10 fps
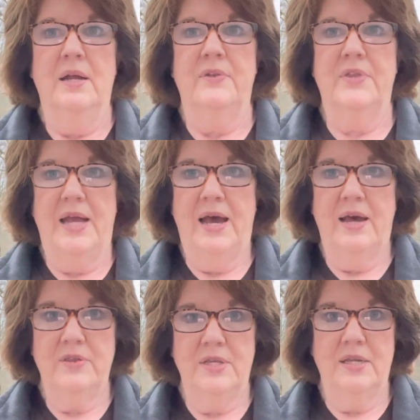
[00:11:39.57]
that I
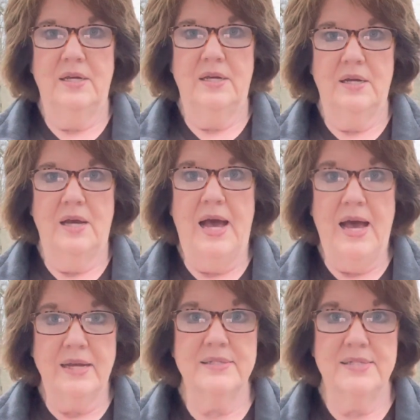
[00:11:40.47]
think
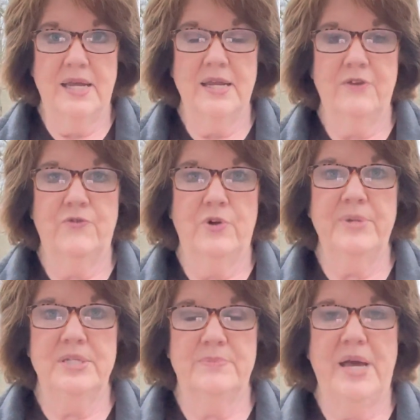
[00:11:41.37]
I can take from
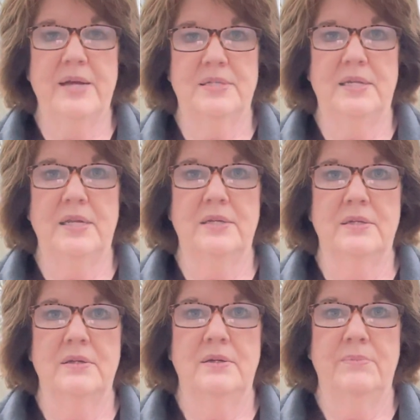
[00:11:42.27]
his Back to
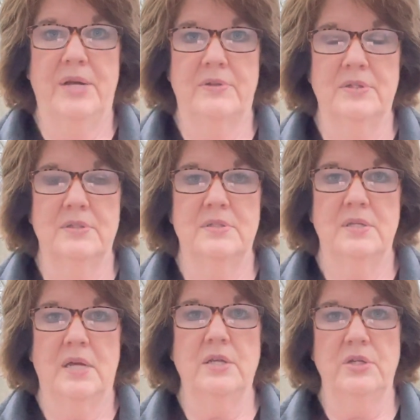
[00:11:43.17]
Eden methods
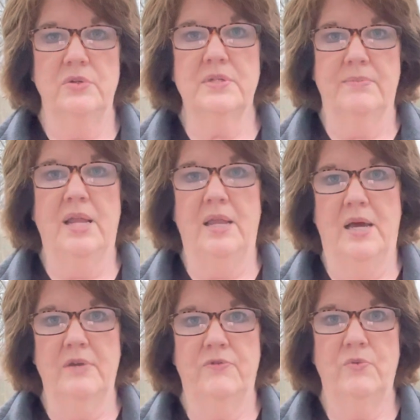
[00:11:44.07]
and use in my
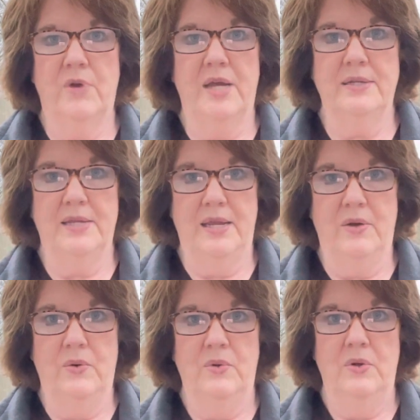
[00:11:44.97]
life right
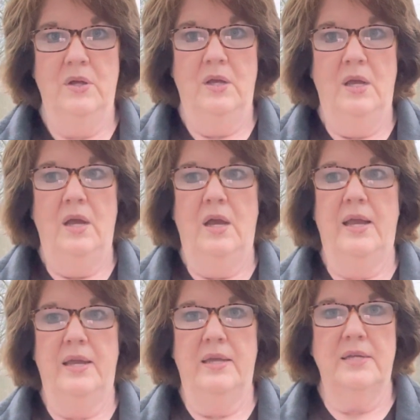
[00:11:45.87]
now.
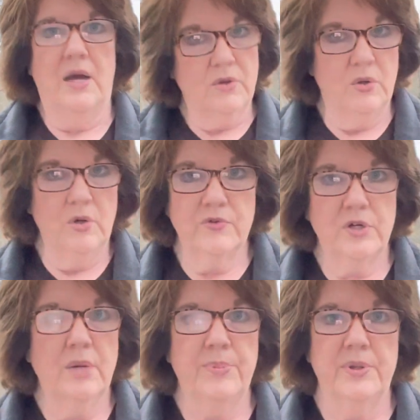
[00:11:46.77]
And I'll go over a
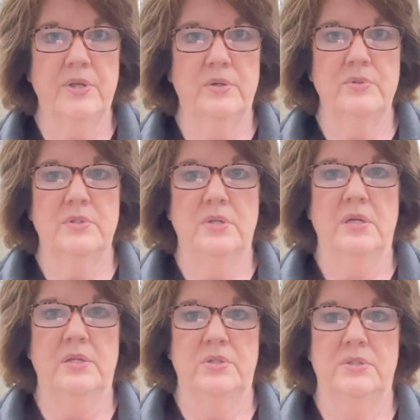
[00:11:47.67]
couple of those
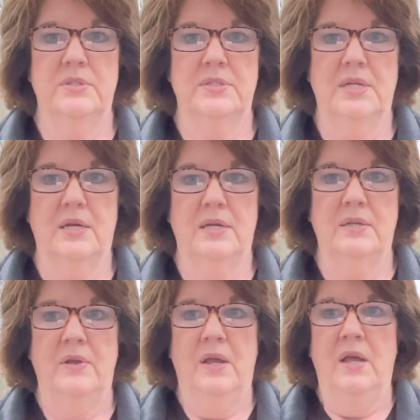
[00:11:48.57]
in just a second.
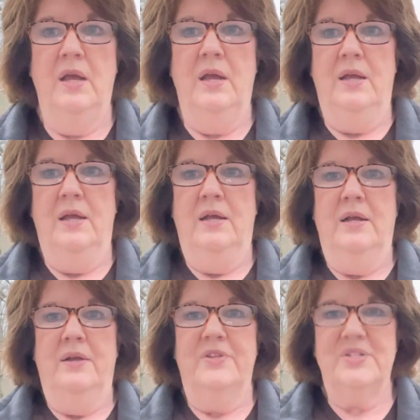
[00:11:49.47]

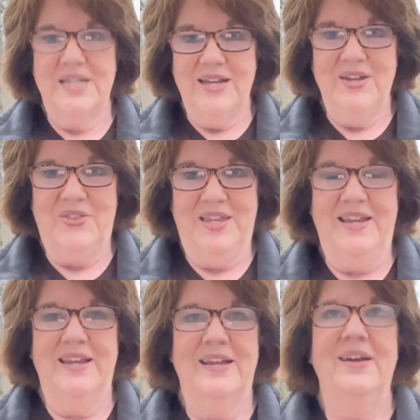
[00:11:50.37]
The second
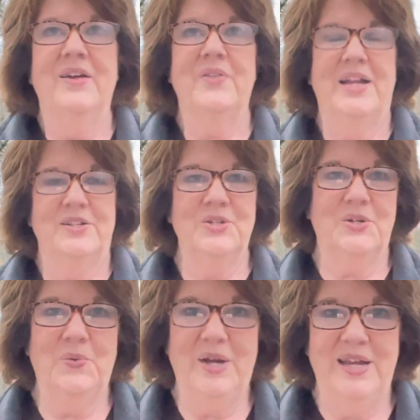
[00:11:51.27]
thing that I took
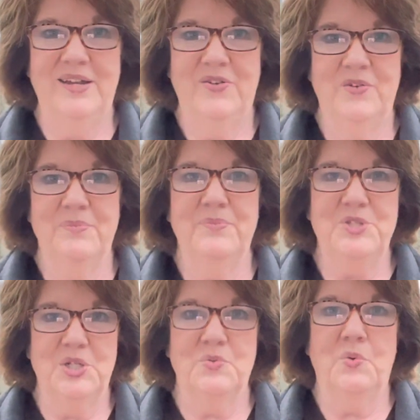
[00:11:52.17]
away from
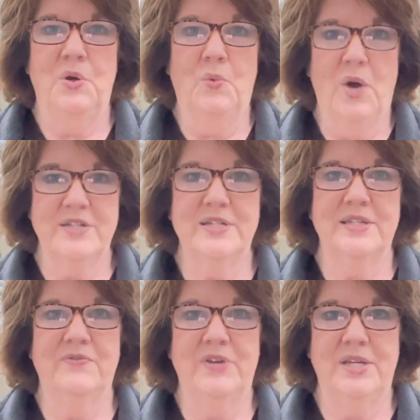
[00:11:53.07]
just watching
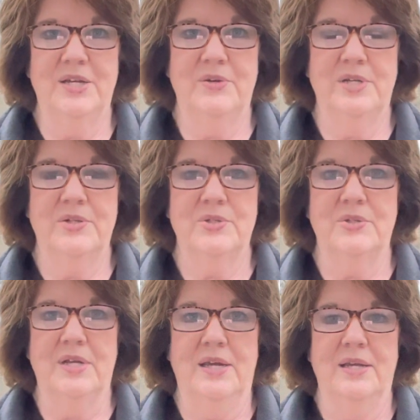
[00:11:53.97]
the video
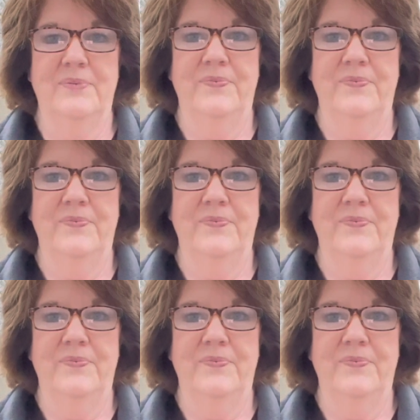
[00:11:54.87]
yesterday